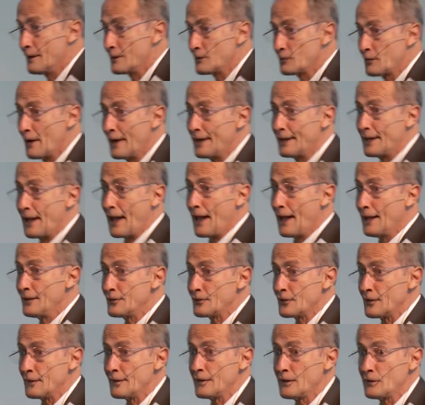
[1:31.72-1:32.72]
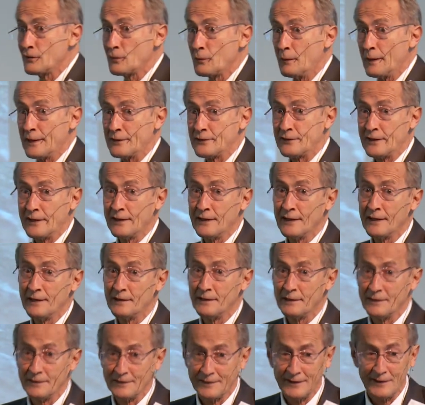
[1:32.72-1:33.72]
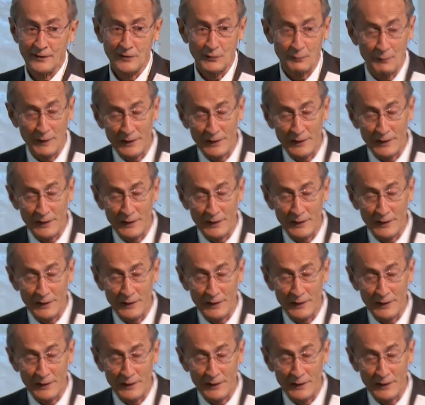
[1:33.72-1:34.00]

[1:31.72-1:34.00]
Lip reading: to try to answer this question. And since